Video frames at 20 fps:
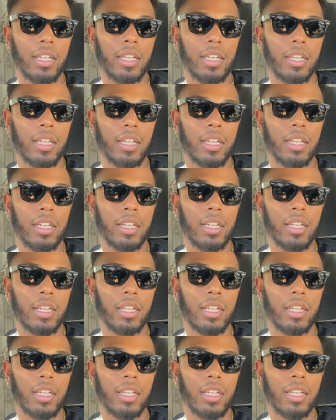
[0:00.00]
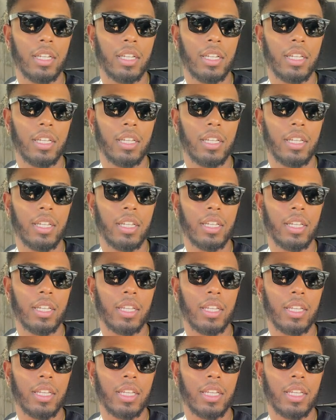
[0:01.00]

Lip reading: (silence)